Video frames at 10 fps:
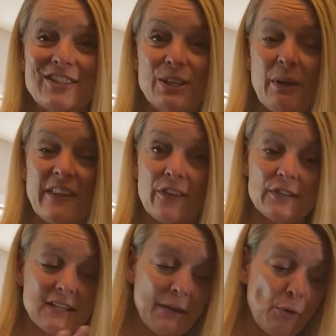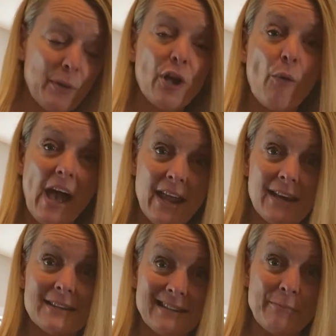see you on the other side when we go ahead
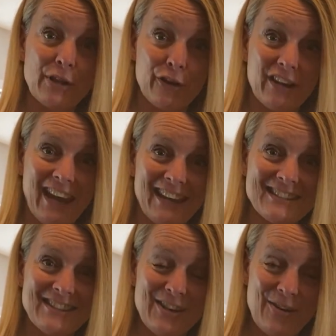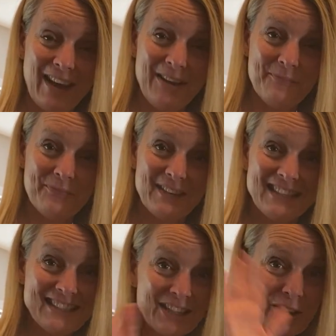and assemble our cakes. Okay?
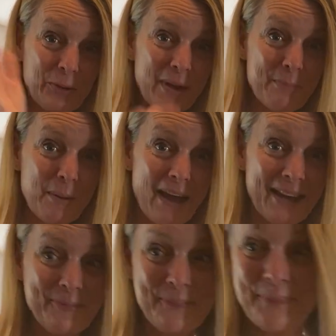See you in a little bit. Bye-bye.